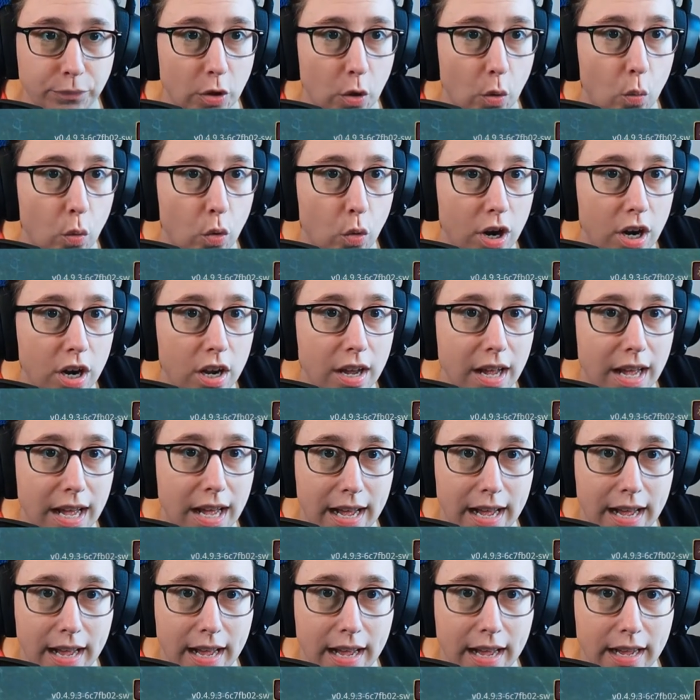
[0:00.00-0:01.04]
work
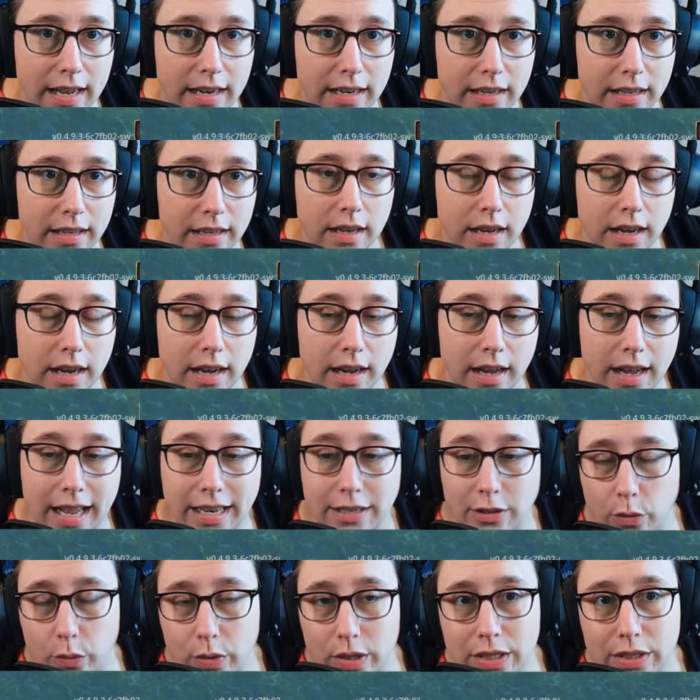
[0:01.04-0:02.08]
on, I
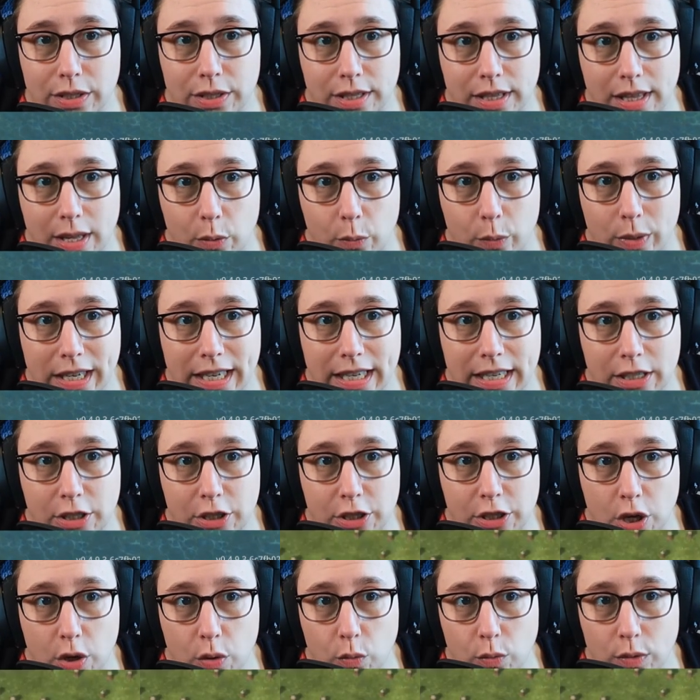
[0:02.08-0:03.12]
noticed that we
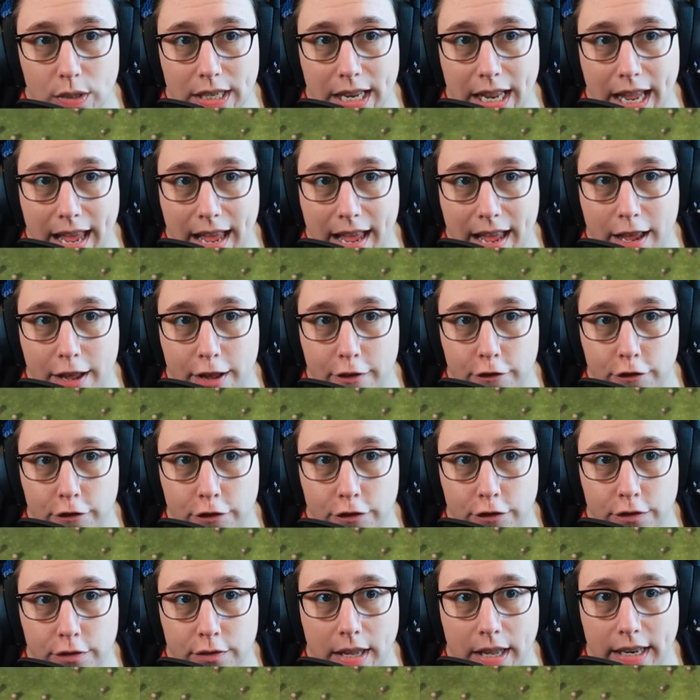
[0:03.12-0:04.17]
don't
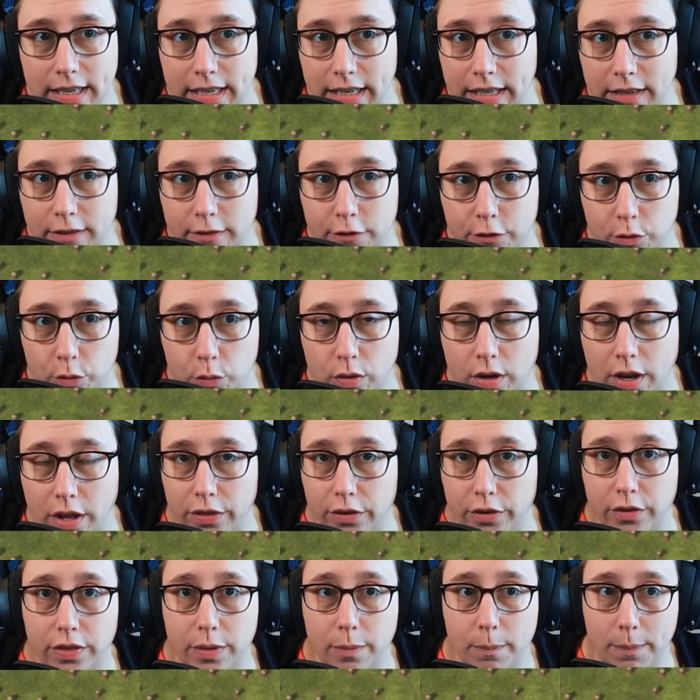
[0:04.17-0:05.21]
have any food
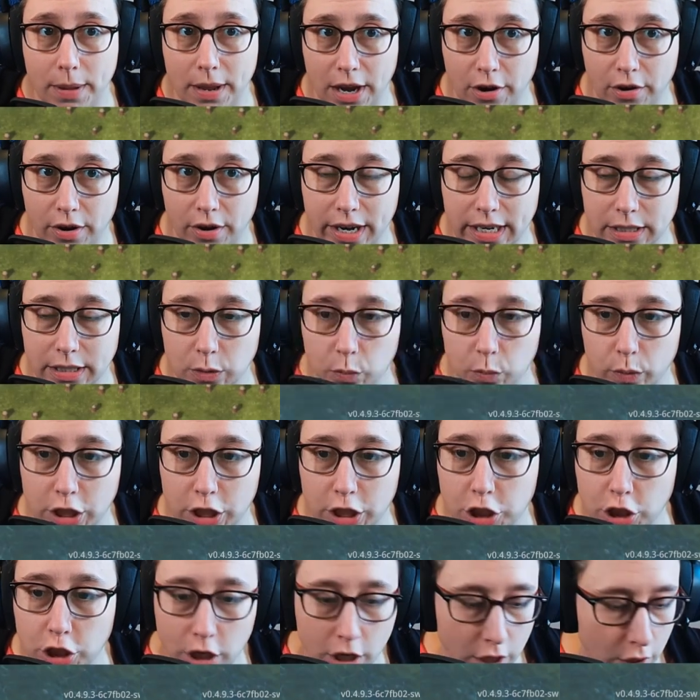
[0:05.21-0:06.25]
other than berries,
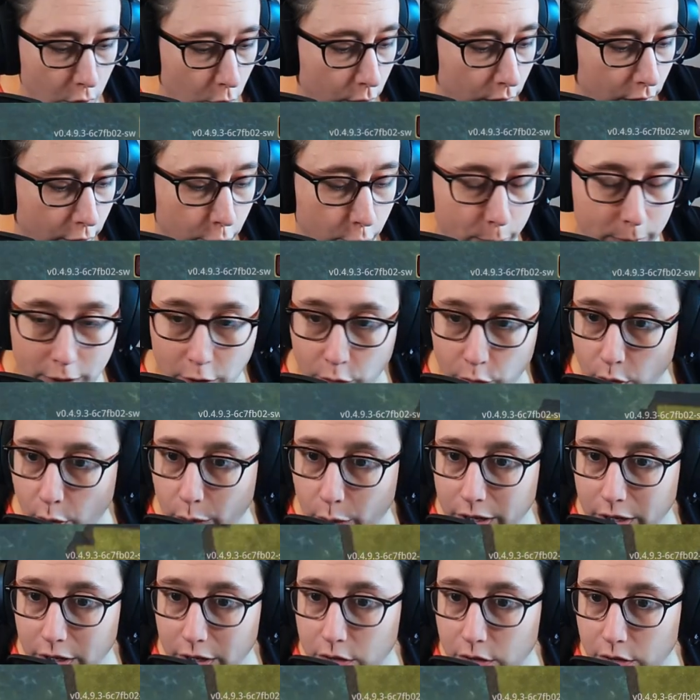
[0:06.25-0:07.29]
which we've been
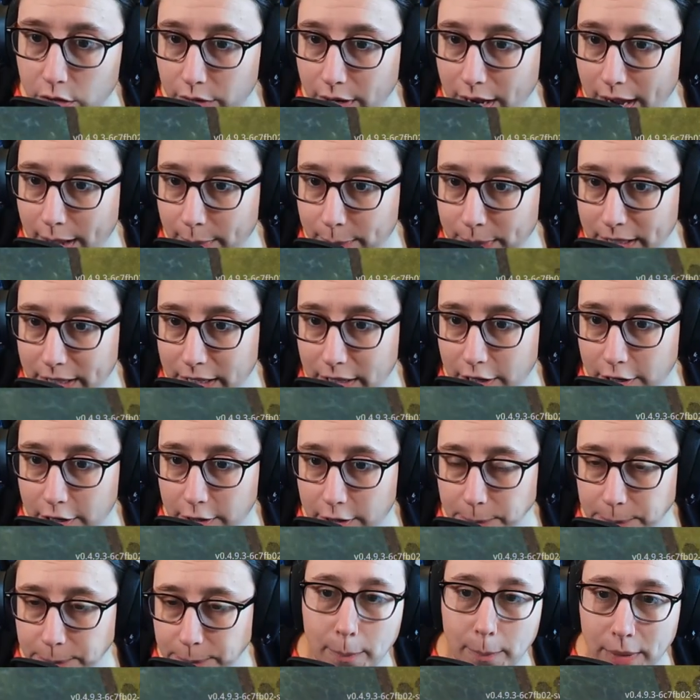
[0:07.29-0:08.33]
growing kohlrabi
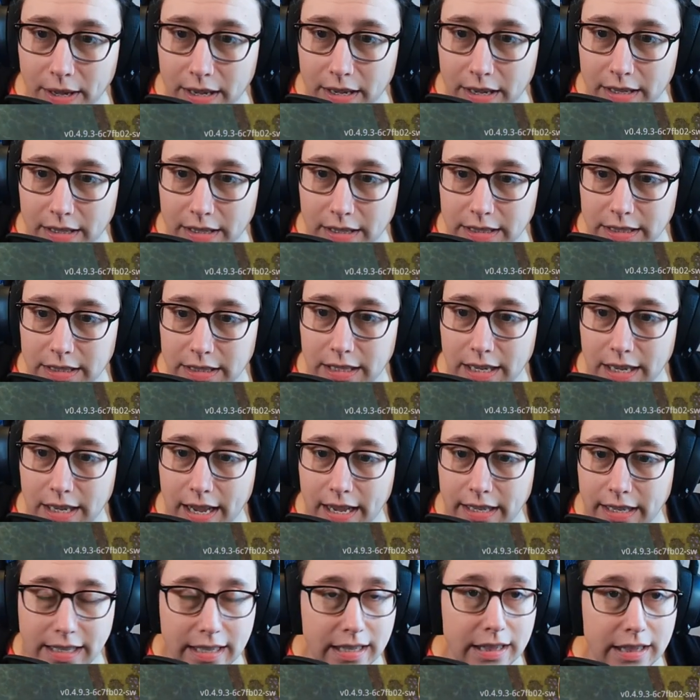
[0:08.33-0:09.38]
here, but
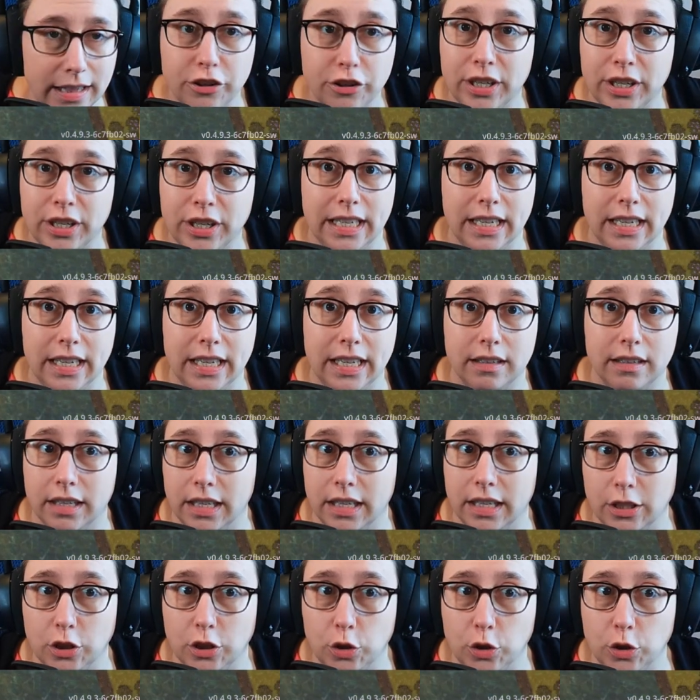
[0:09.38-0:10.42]
I think they're eating it
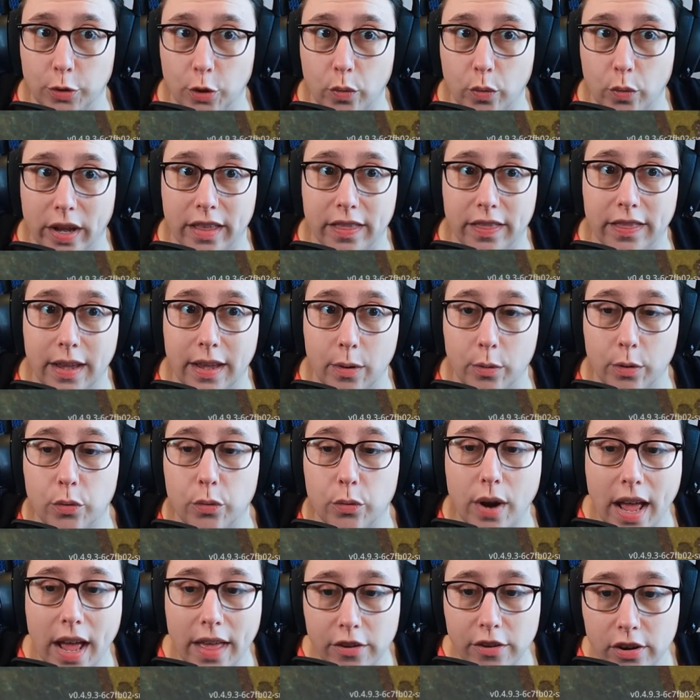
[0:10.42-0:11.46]
like super quick. They would
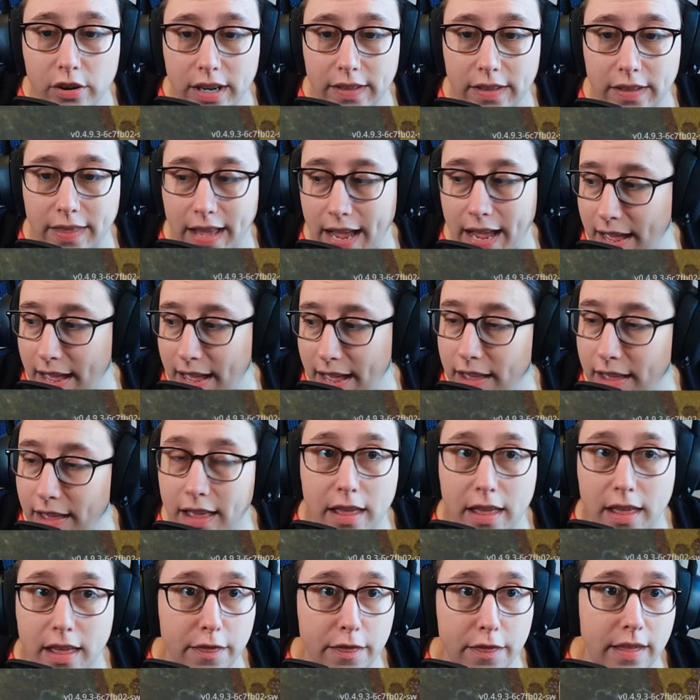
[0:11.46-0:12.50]
rather eat that
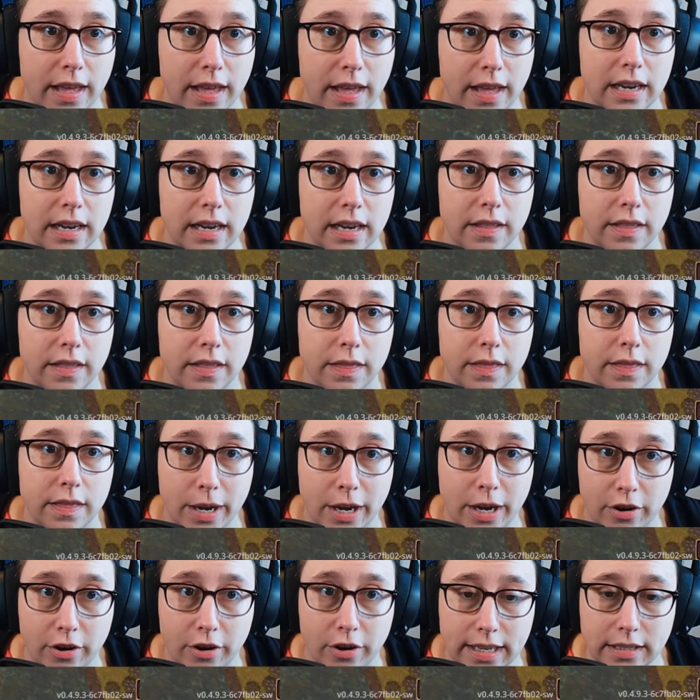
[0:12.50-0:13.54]
than the
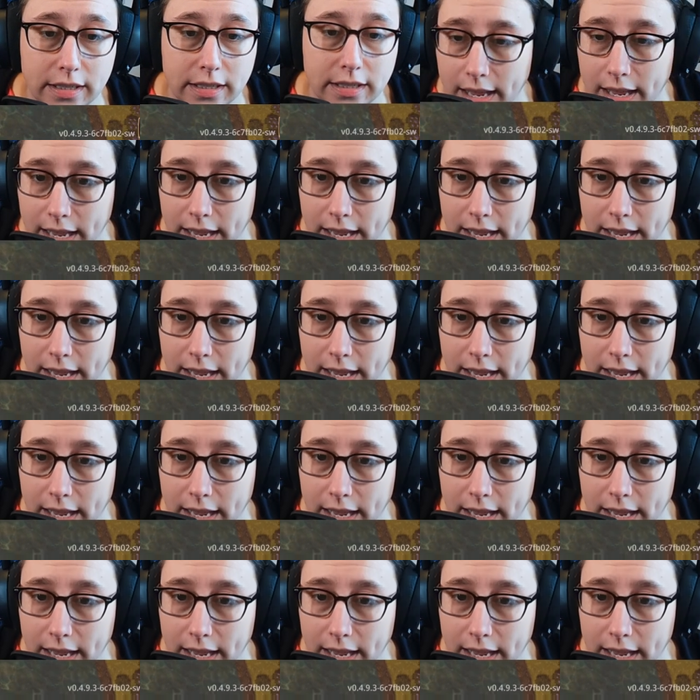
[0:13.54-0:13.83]
berries.